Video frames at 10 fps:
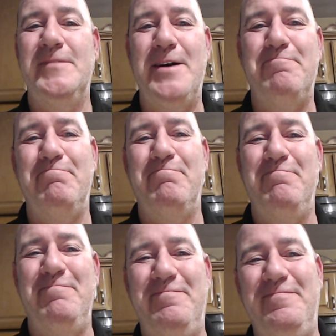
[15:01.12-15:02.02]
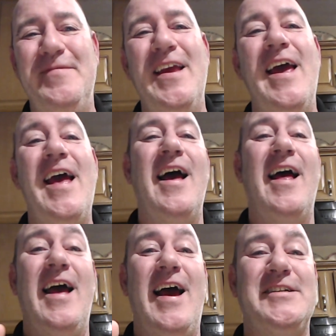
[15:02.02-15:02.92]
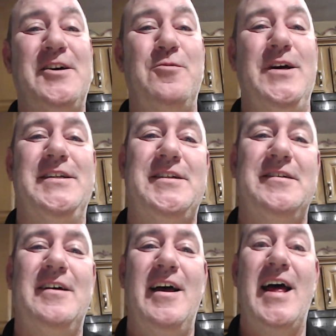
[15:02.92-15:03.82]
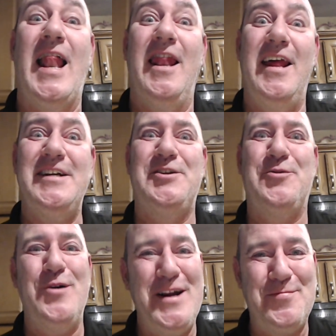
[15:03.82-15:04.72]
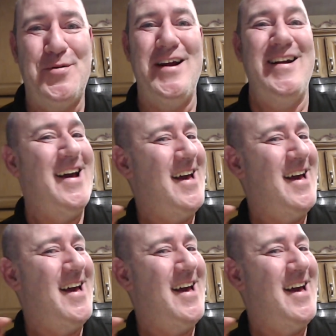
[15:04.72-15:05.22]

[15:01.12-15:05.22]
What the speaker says: Yeah. As always, let's 3D print